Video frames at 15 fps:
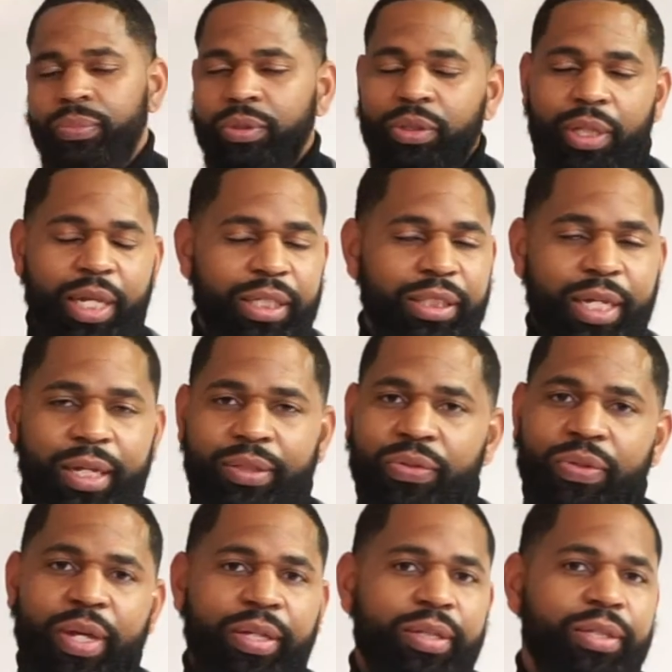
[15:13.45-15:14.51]
so let's not do
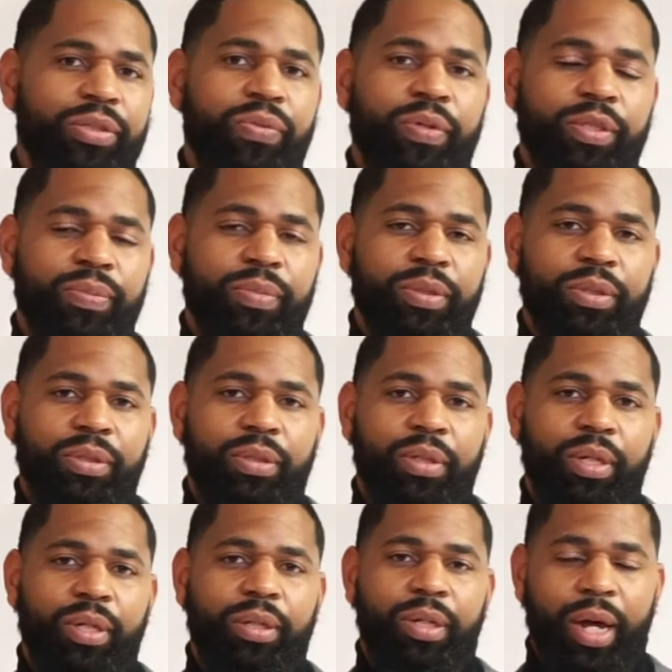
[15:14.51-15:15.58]
that this christmas
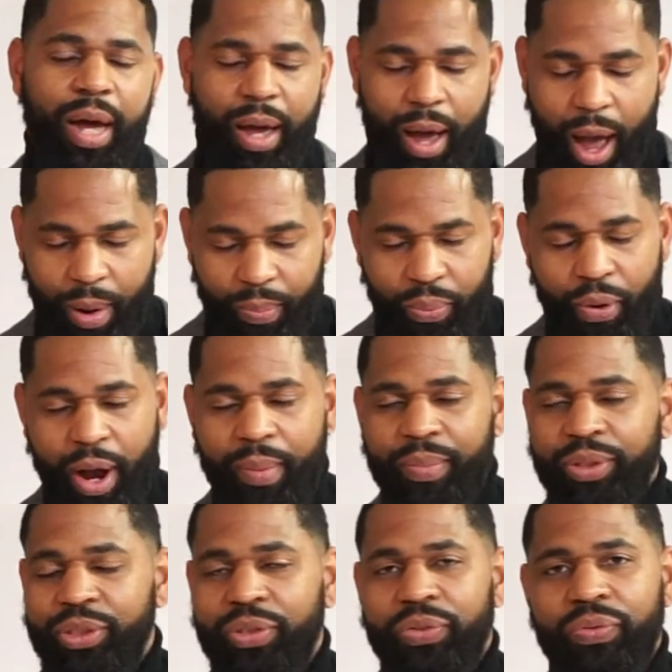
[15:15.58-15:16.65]
i
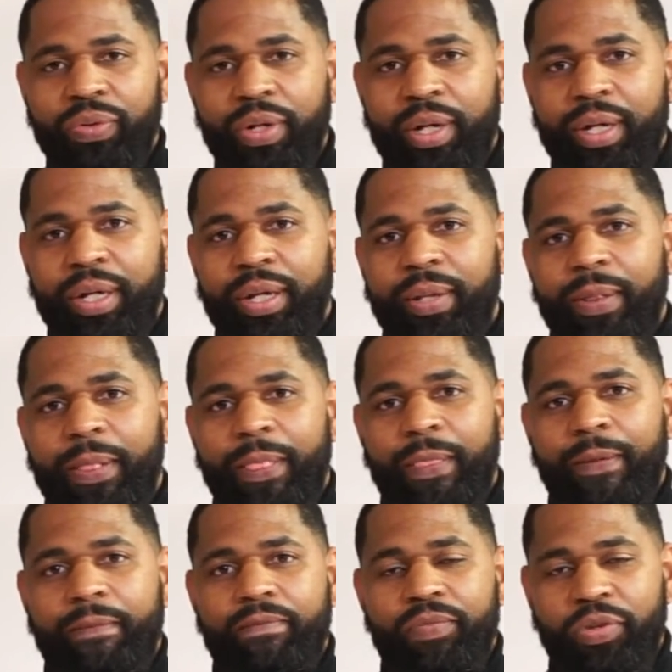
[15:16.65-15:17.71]
promise you
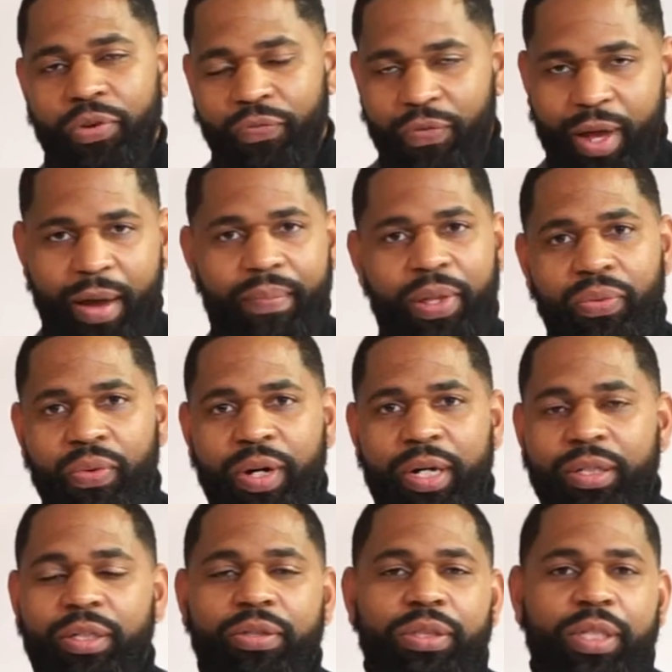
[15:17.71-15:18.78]
your family will
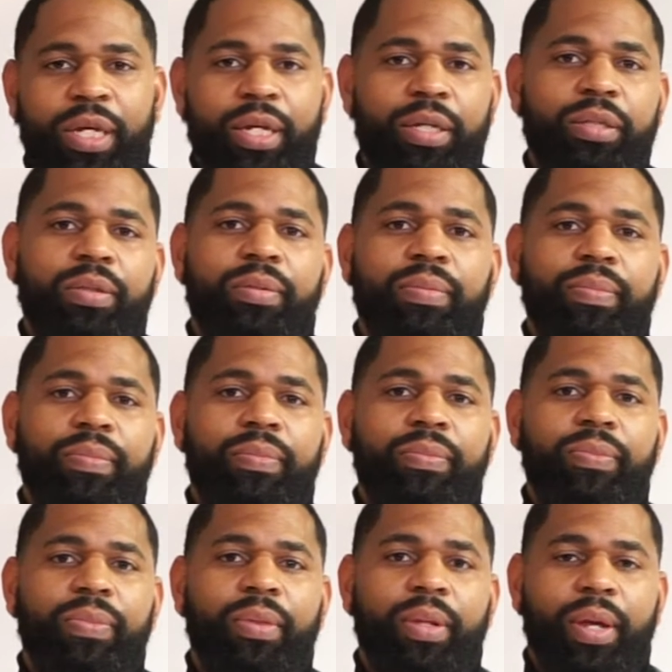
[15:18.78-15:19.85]
understand
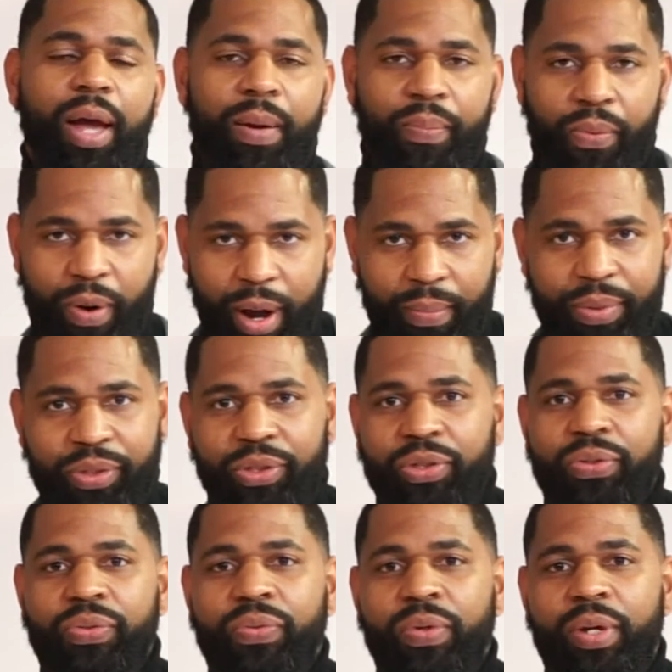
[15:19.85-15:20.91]
i promise
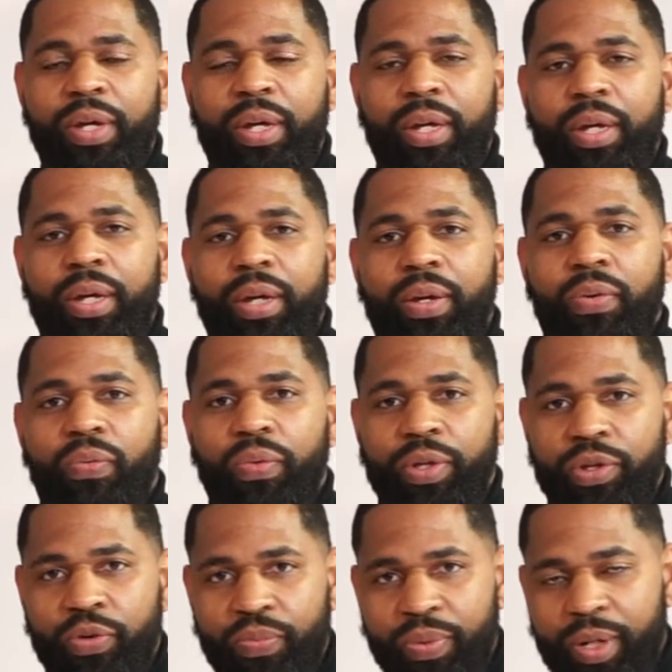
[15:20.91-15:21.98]
you when
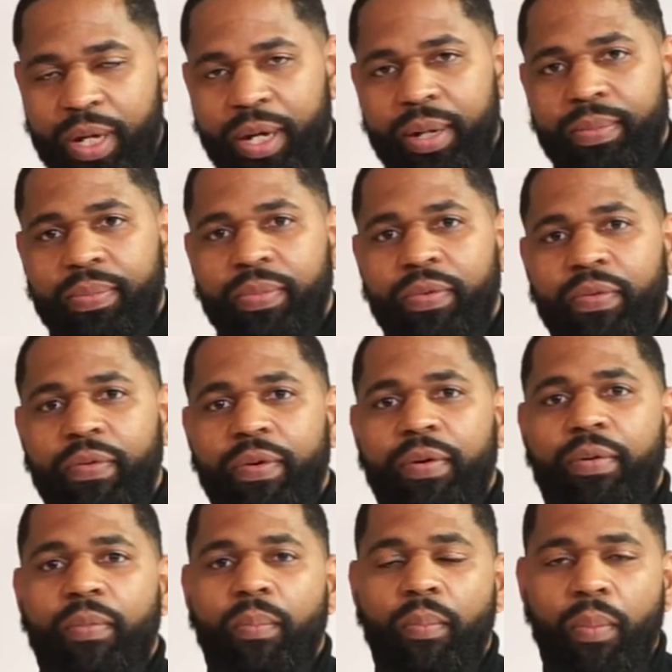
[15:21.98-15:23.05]
you become
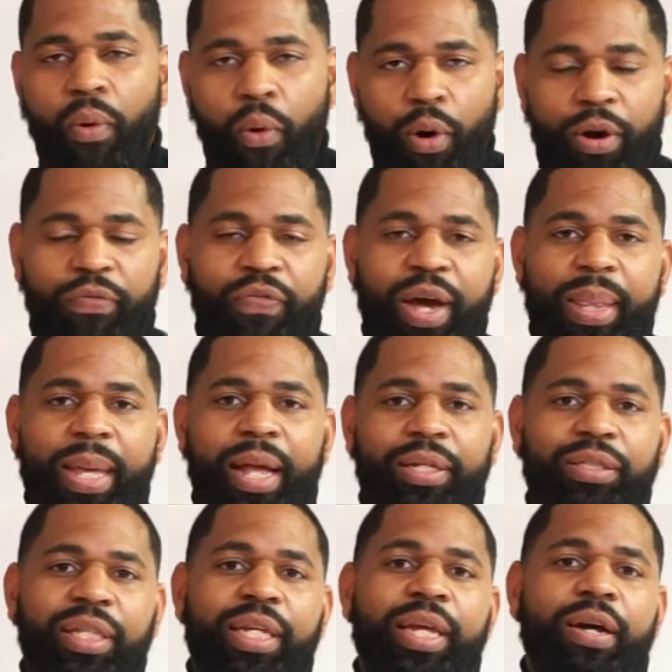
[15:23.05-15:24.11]
more
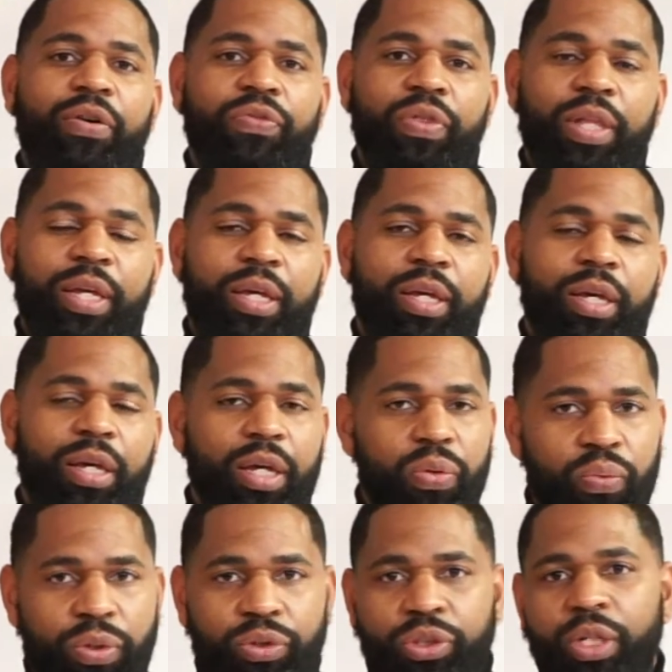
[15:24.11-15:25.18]
financially healthy it
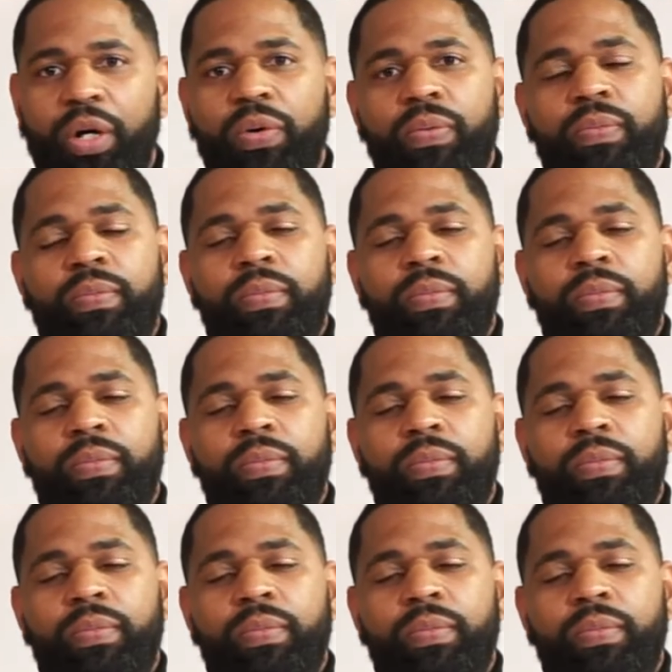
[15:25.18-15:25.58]
will show